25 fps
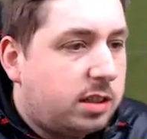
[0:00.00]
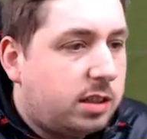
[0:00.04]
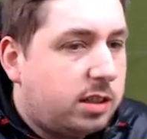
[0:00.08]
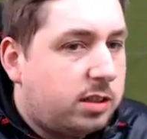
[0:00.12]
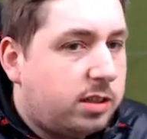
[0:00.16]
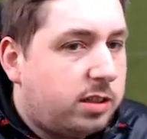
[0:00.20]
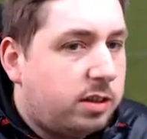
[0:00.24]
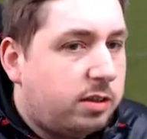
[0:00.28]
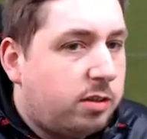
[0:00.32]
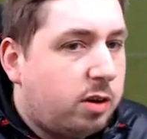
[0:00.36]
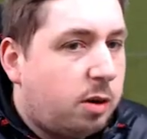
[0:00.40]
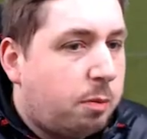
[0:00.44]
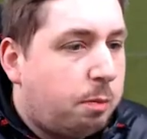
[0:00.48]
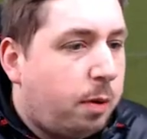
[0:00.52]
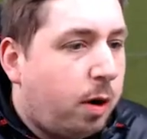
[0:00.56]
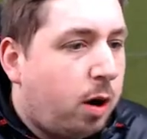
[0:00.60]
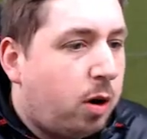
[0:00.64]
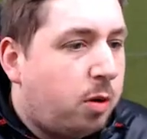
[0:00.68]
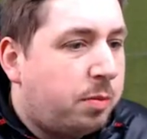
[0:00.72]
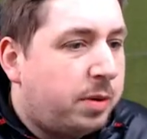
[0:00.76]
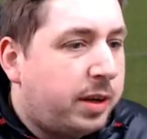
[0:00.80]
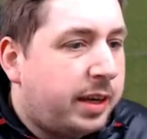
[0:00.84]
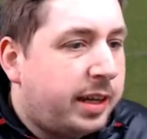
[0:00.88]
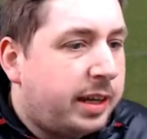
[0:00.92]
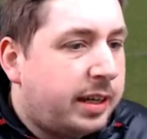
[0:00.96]
So we've got
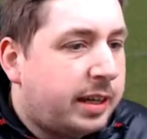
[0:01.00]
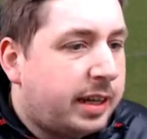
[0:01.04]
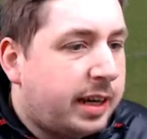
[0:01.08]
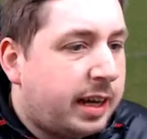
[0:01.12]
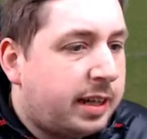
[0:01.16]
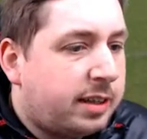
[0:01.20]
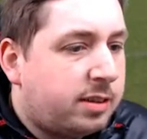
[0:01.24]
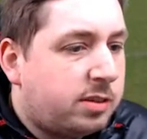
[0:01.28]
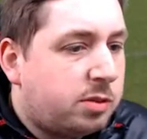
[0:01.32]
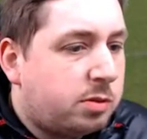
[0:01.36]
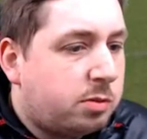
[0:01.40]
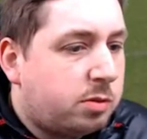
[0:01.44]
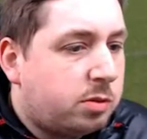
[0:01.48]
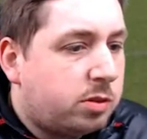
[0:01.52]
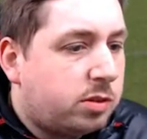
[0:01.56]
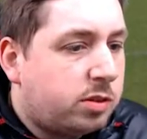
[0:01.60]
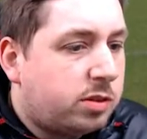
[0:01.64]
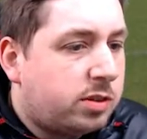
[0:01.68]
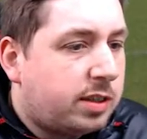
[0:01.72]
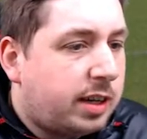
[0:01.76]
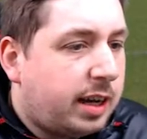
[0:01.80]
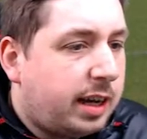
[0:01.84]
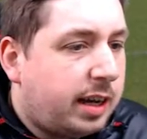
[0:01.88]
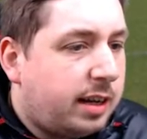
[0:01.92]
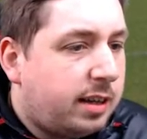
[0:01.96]
Balmer in again towards
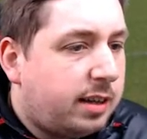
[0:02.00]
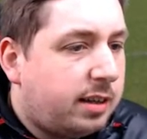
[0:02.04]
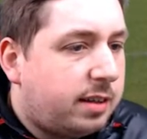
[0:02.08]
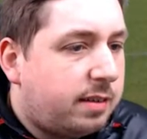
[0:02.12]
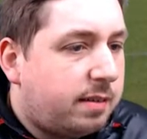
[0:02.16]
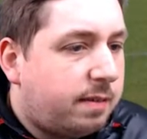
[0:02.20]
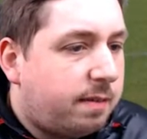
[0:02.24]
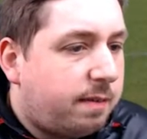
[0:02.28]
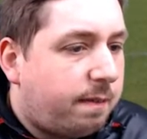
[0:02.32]
Taylor,